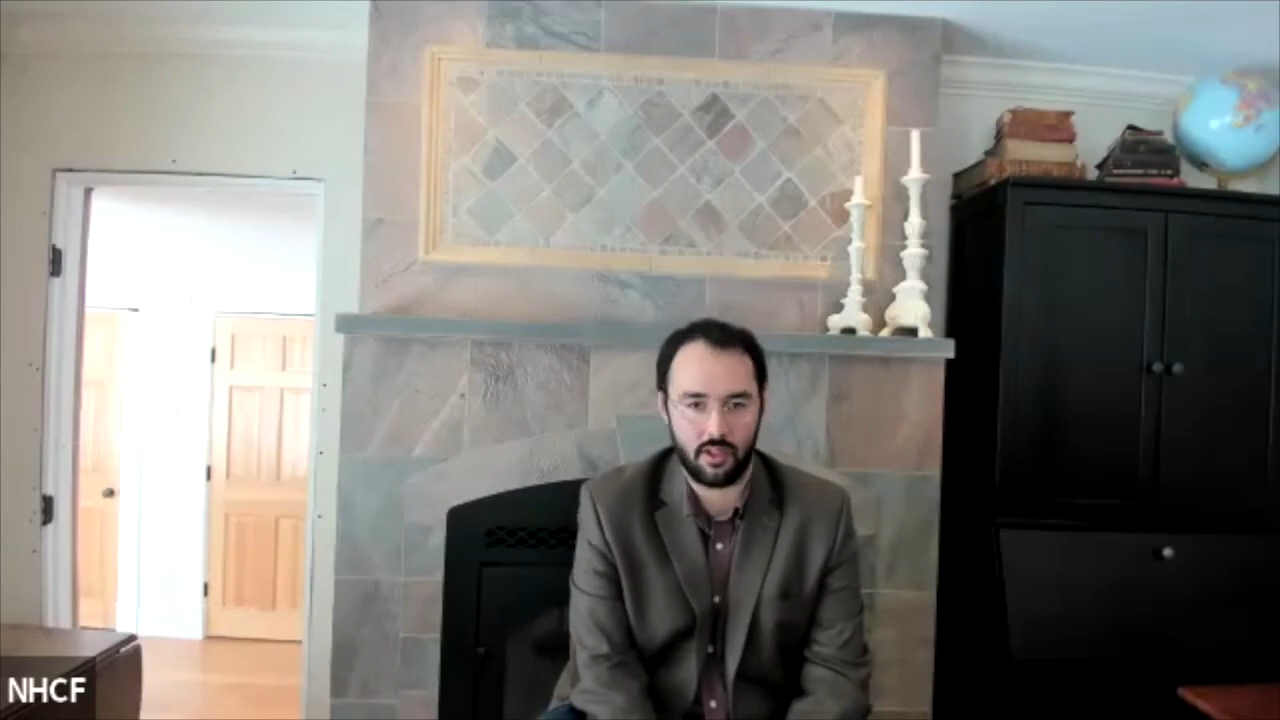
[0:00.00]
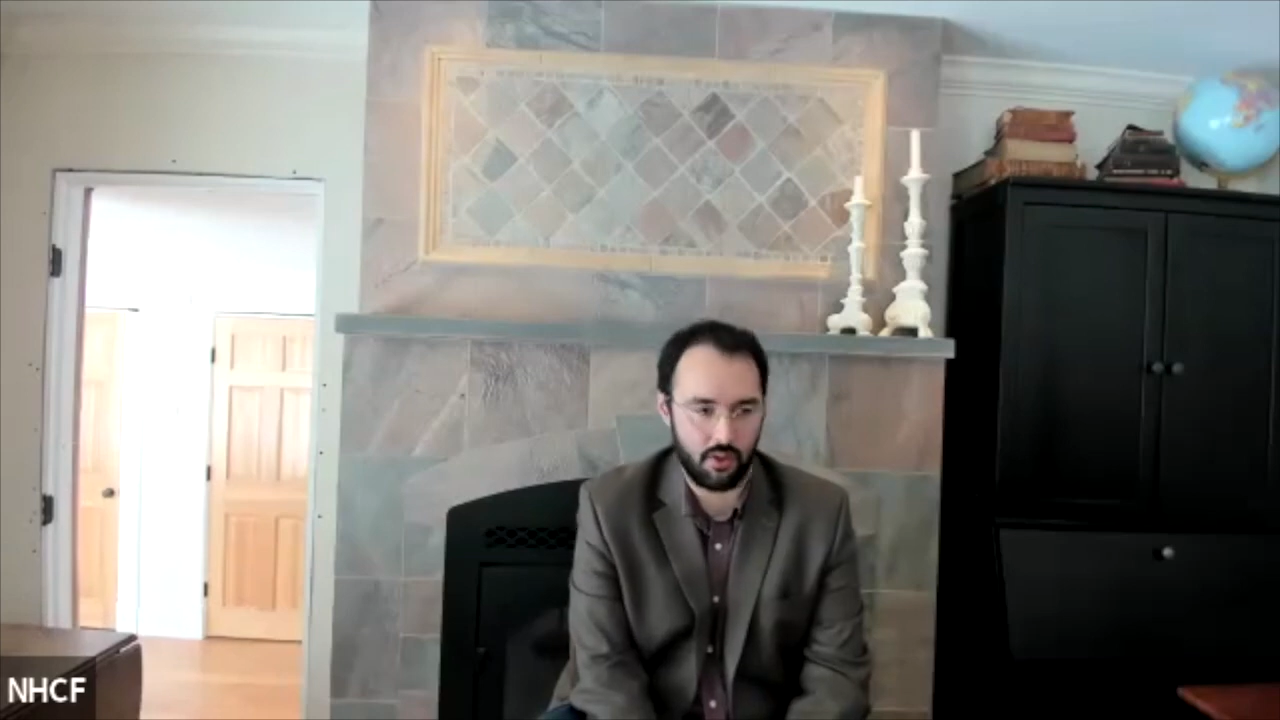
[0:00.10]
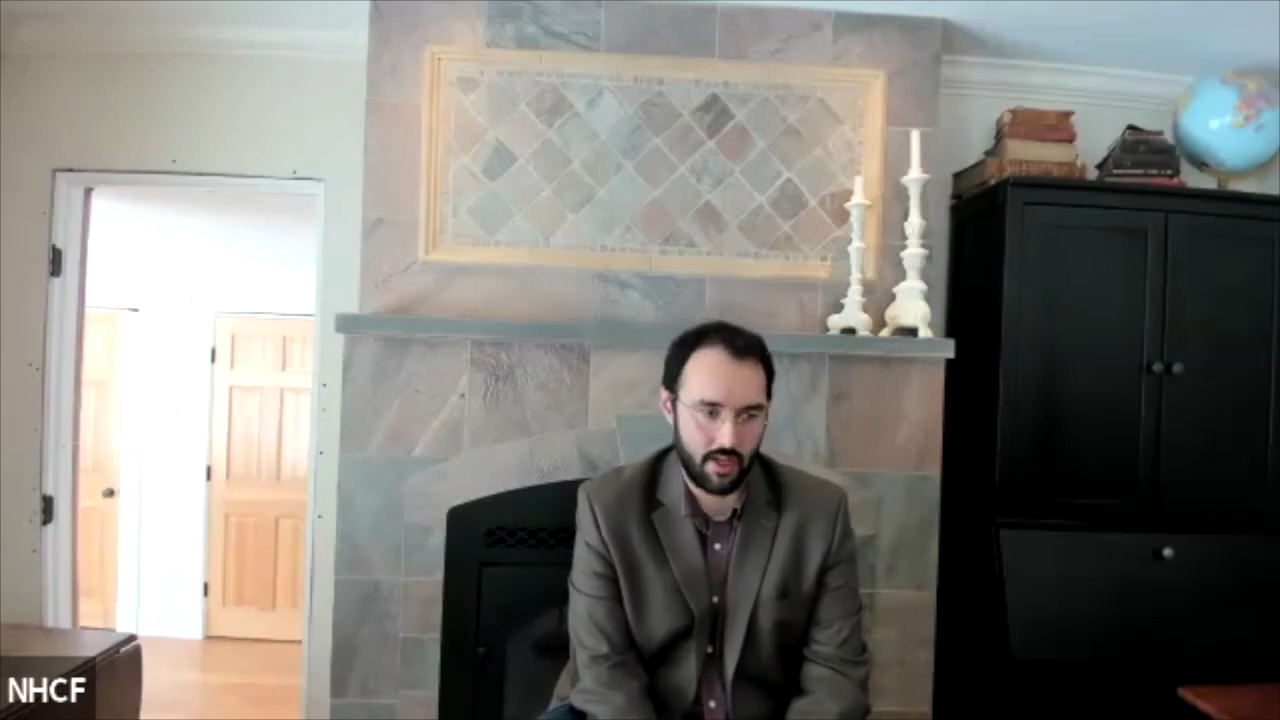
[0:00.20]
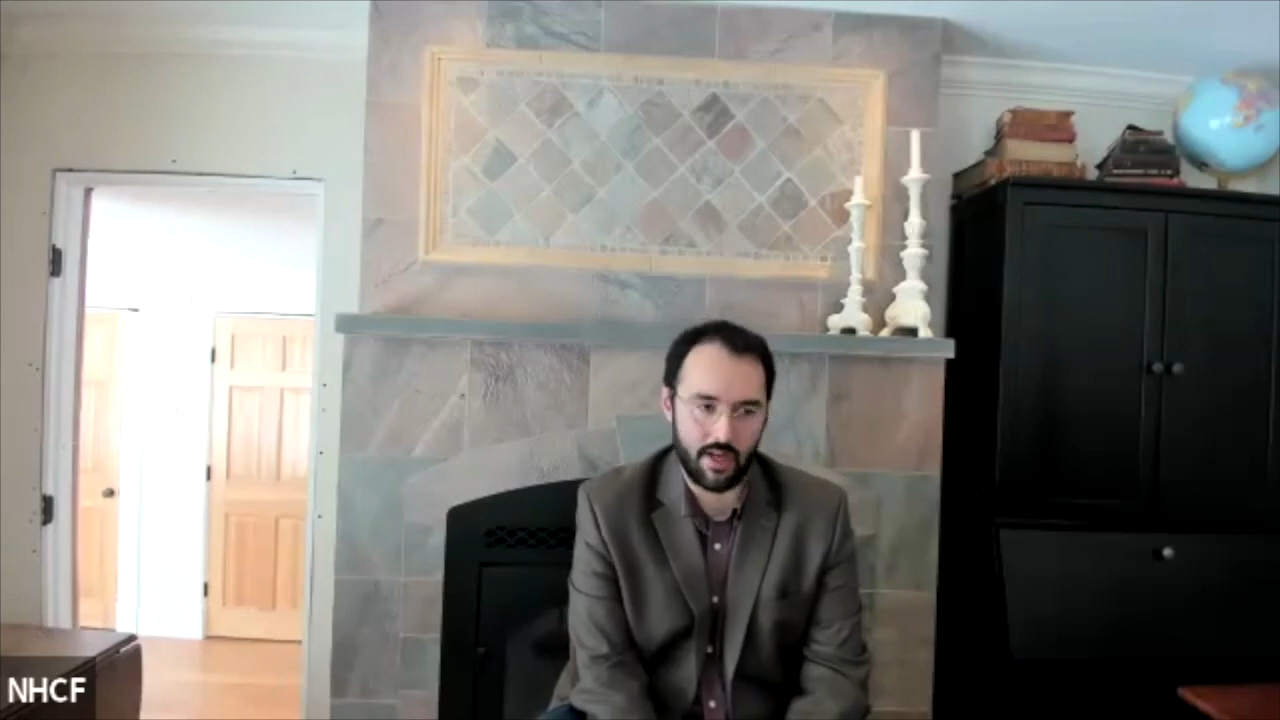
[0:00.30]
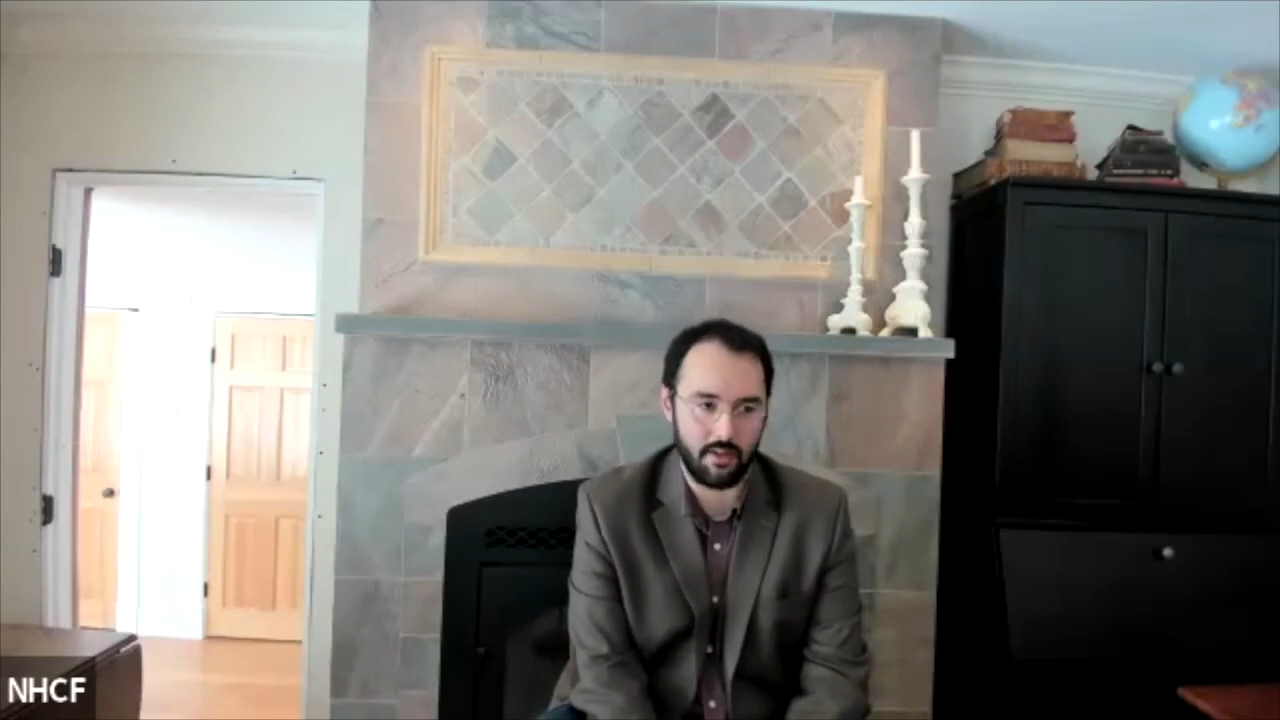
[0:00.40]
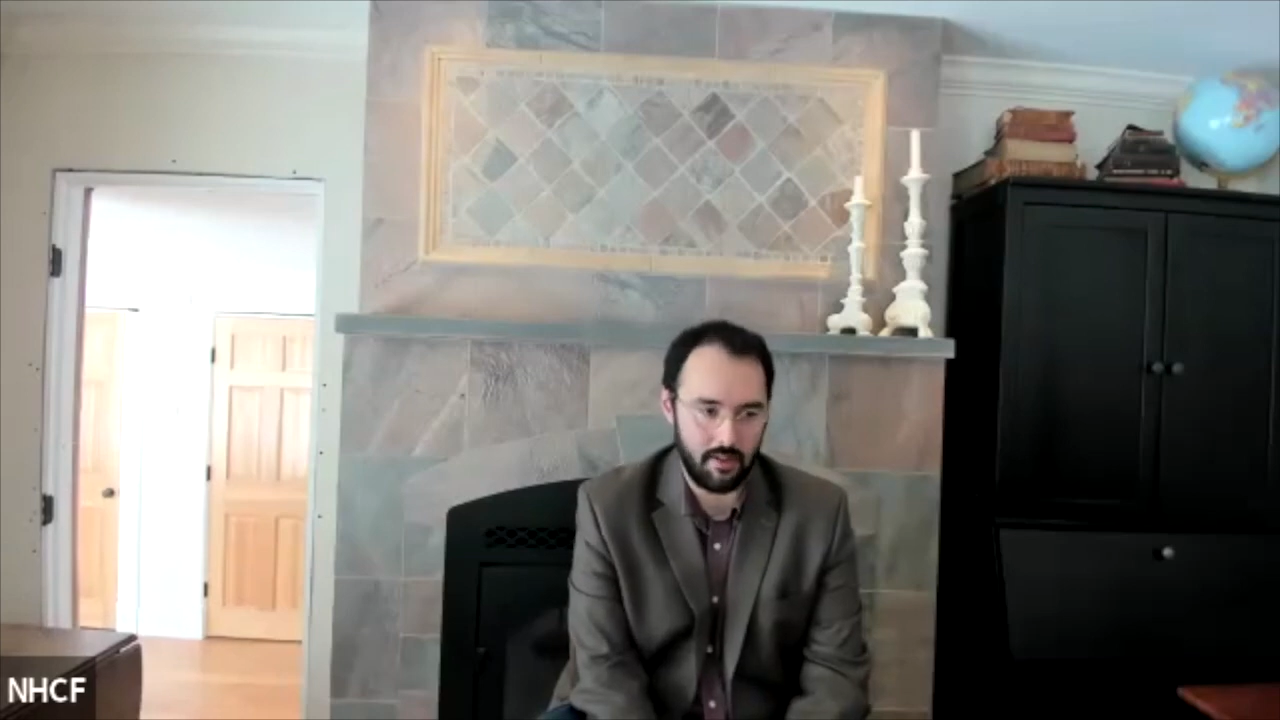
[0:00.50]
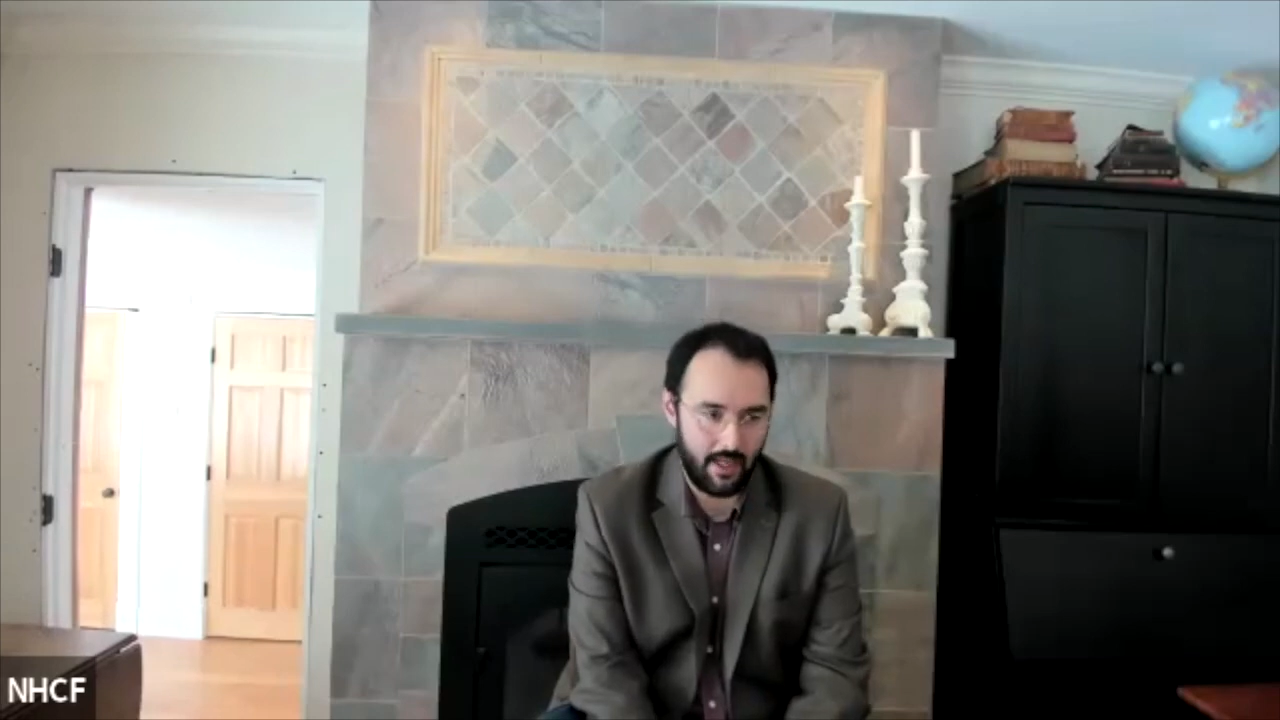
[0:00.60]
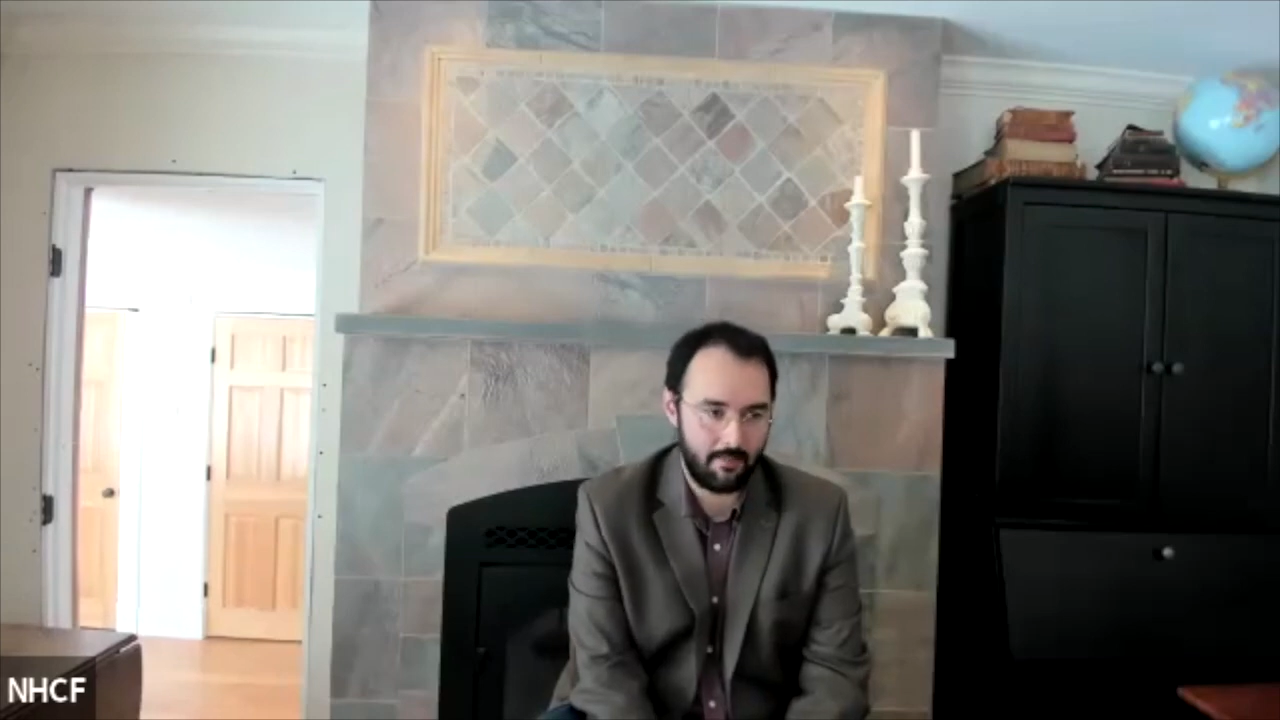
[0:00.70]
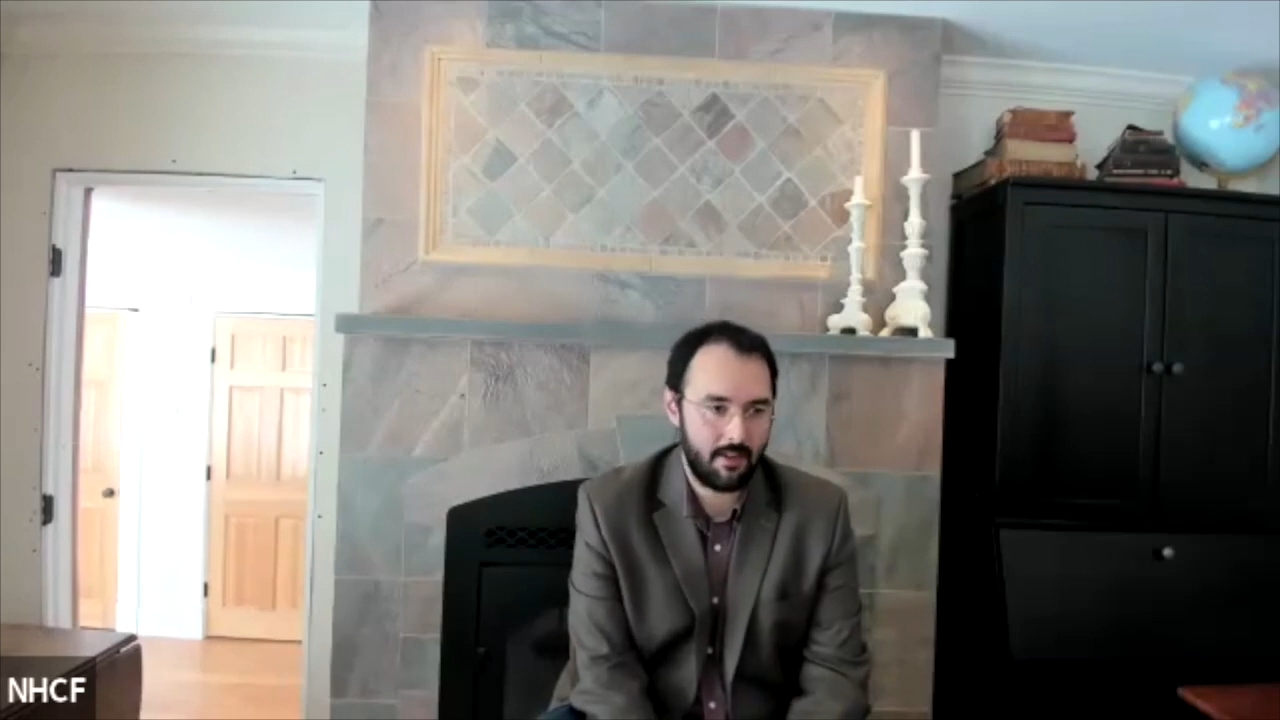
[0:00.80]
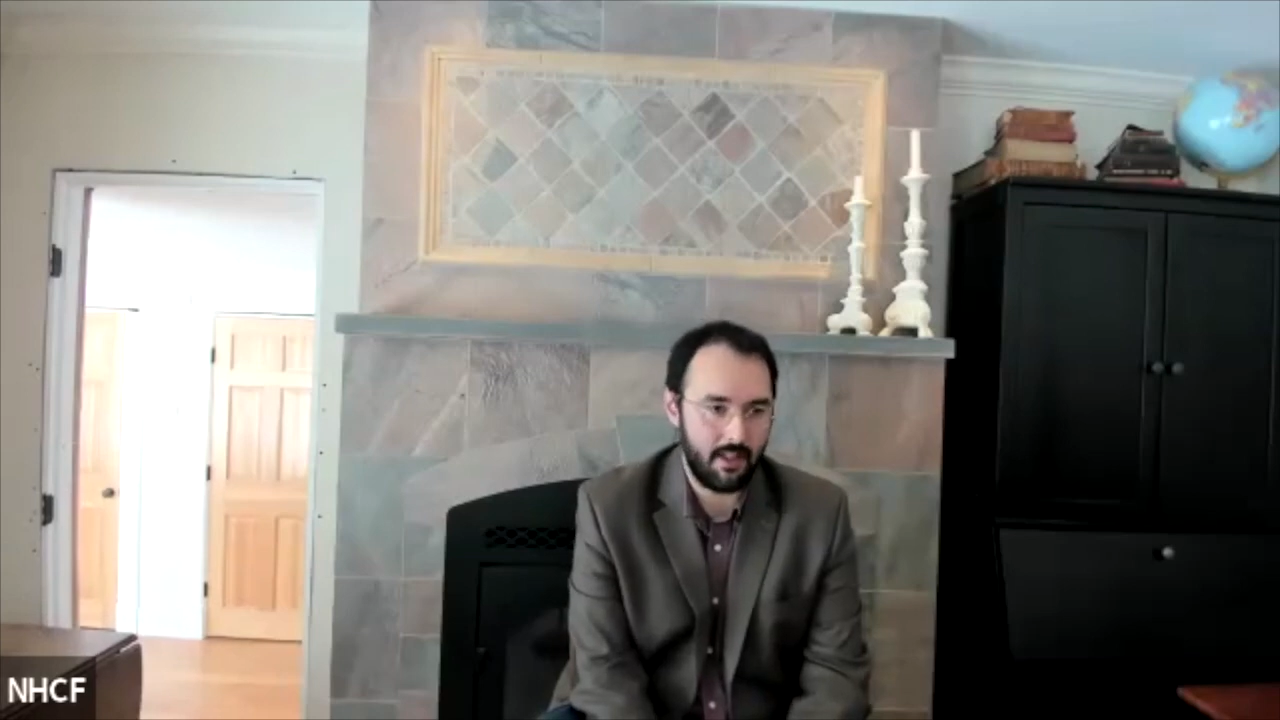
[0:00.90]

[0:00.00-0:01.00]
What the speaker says: you should not do that.